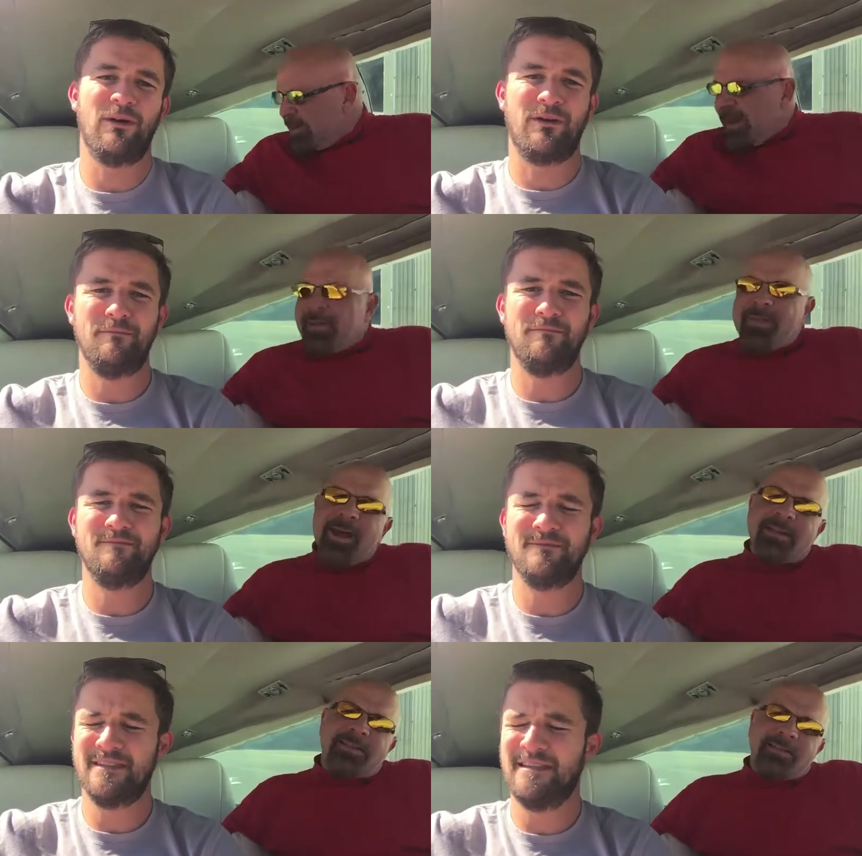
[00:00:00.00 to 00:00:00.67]
Speaker 1: welcome. Yeah,
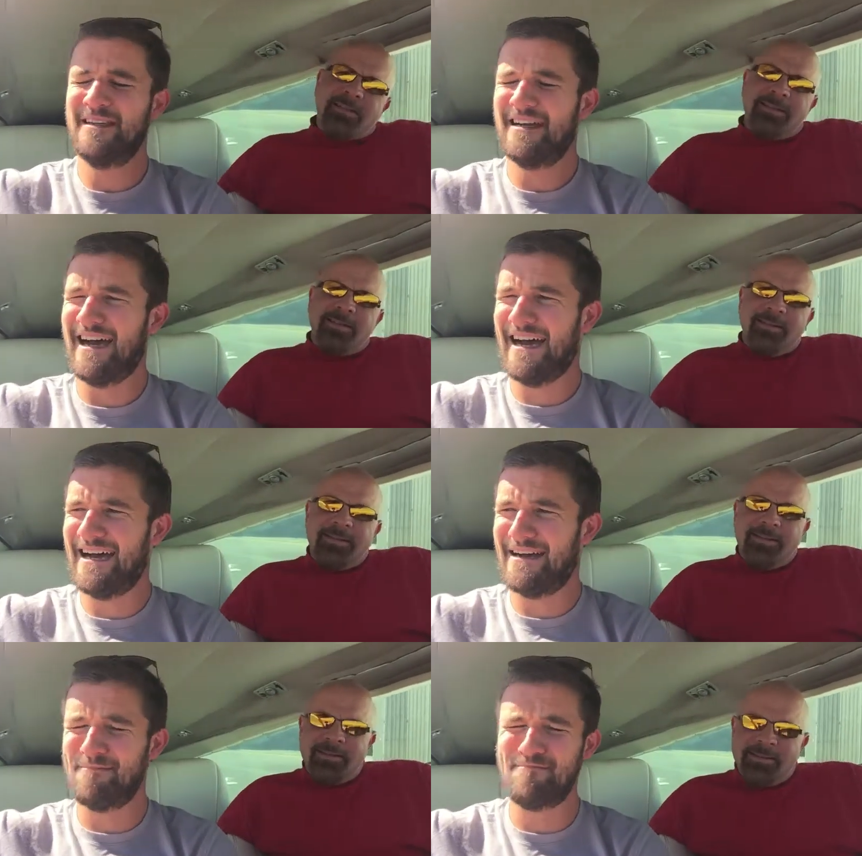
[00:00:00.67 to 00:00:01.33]
thanks.
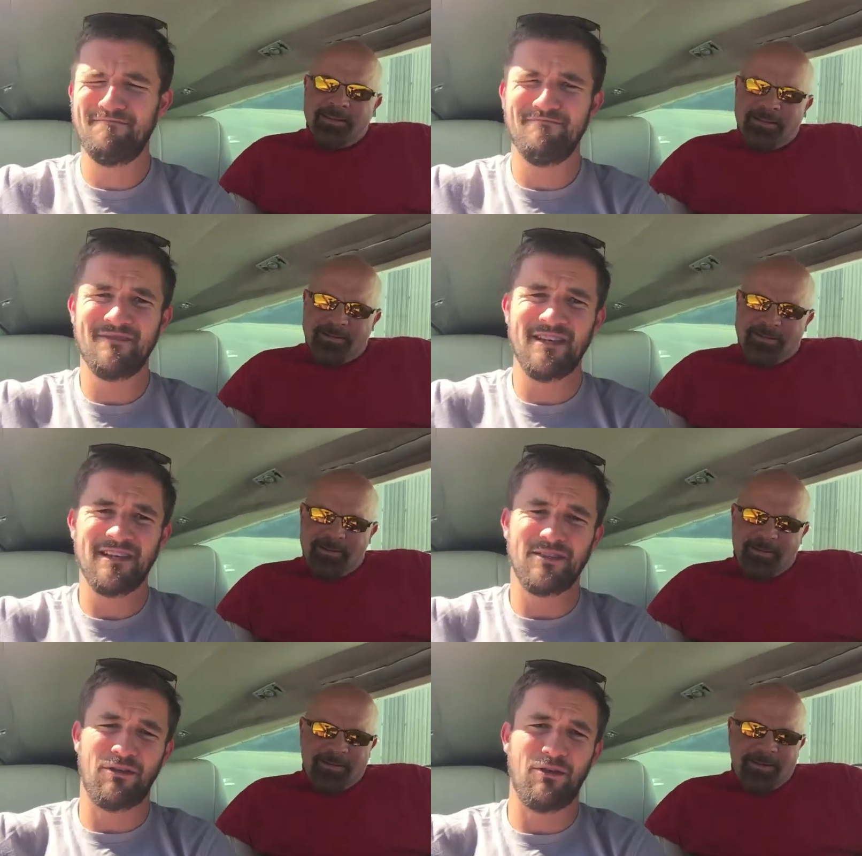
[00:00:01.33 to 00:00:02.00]
Um,
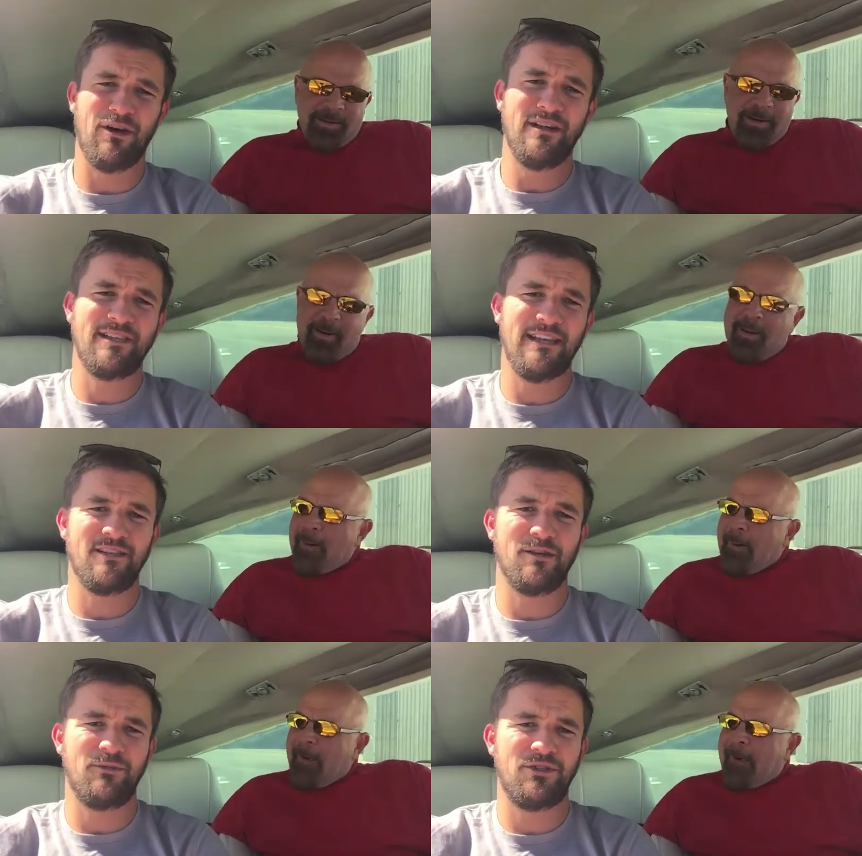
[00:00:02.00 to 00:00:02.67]
so I thought I'd
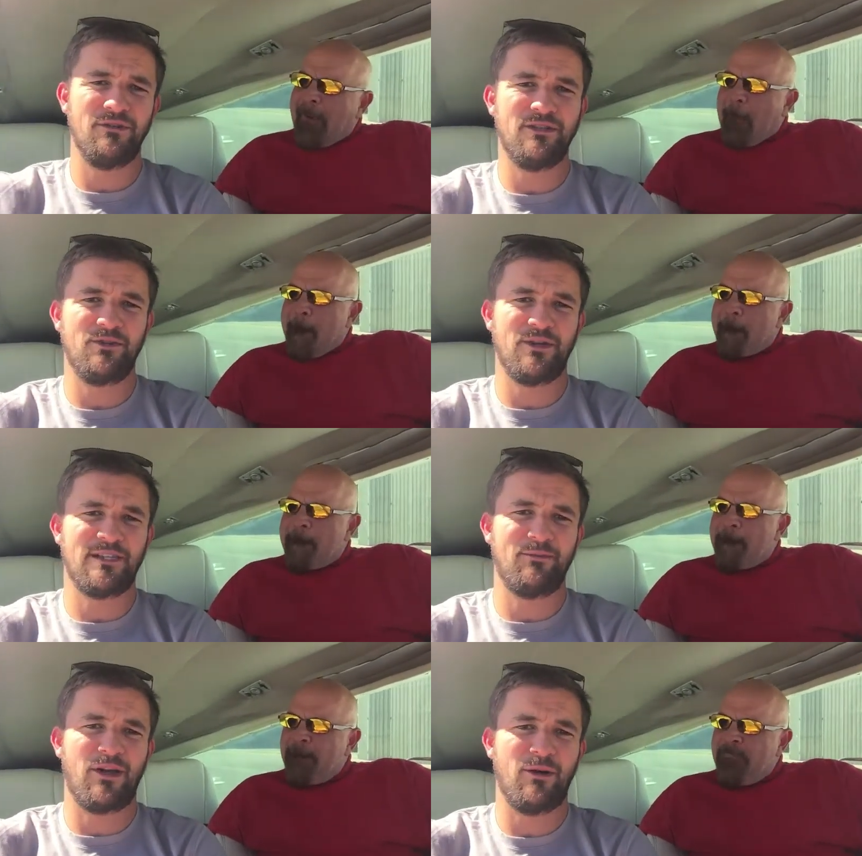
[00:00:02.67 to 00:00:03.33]
take this opportunity
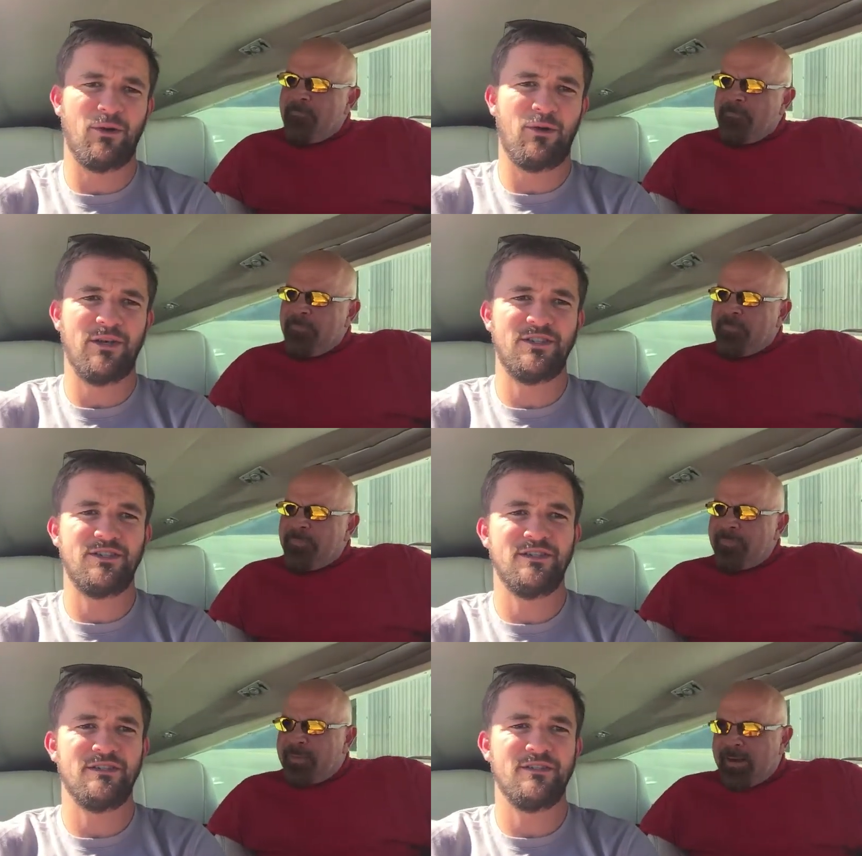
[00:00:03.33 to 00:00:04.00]
to ask him a couple of
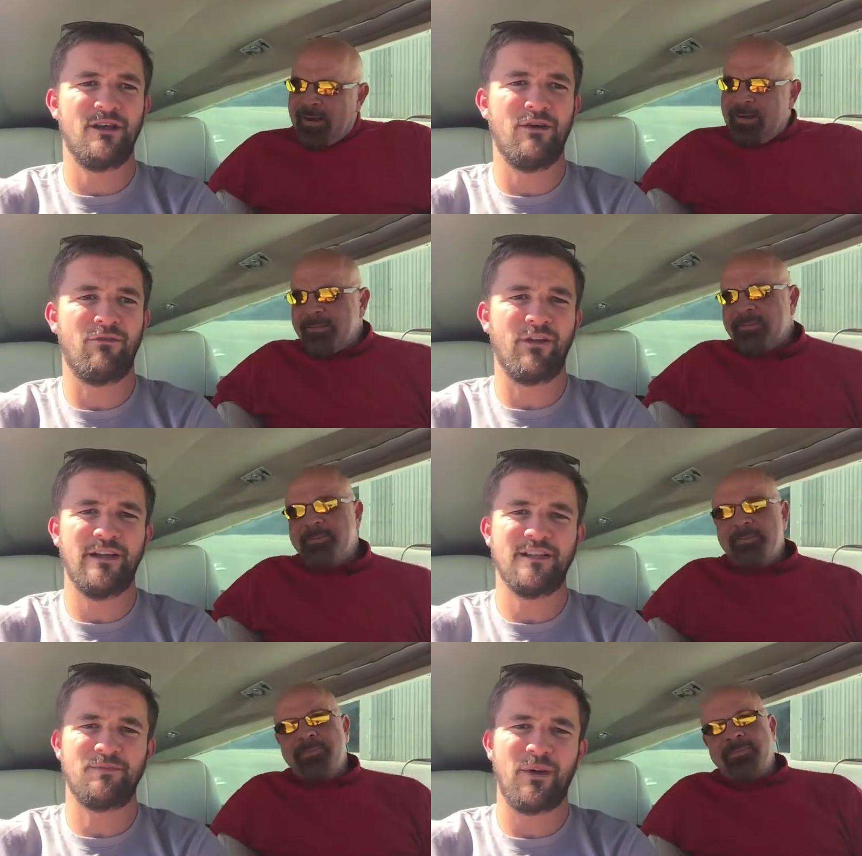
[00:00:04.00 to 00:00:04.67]
questions and
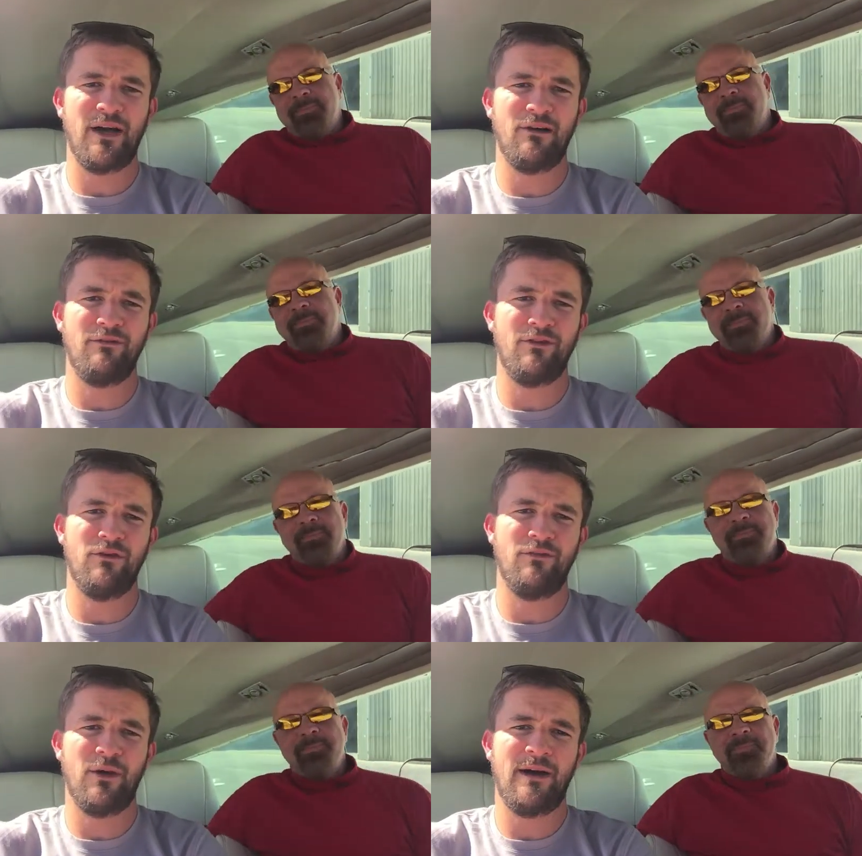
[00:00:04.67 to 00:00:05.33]
hopefully inspire a
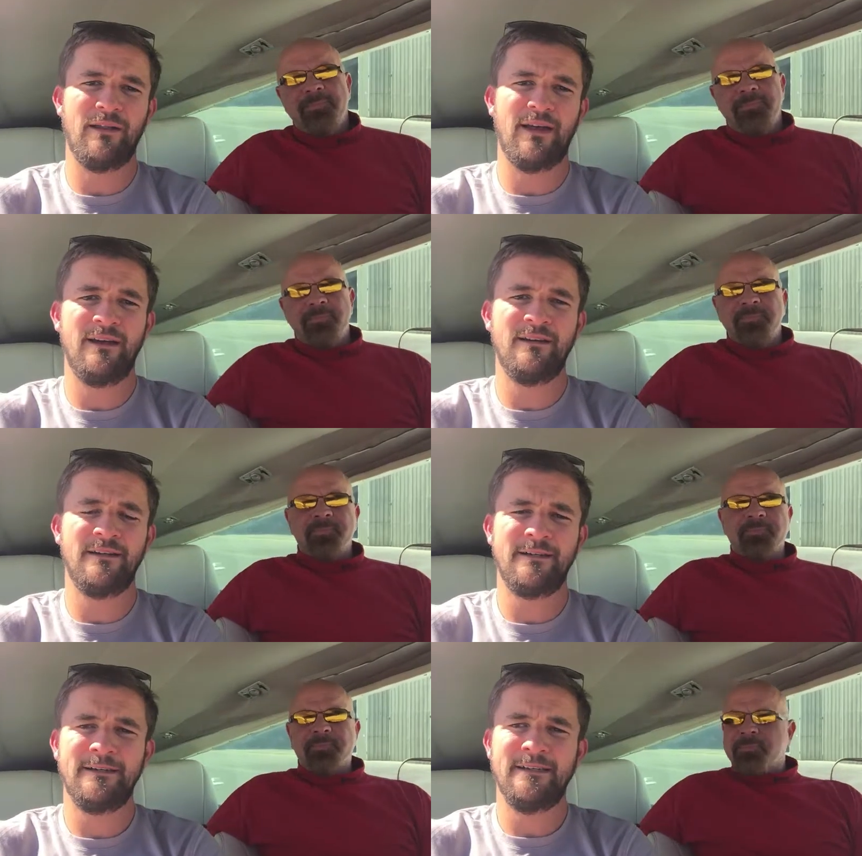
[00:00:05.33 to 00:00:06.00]
few of you out there.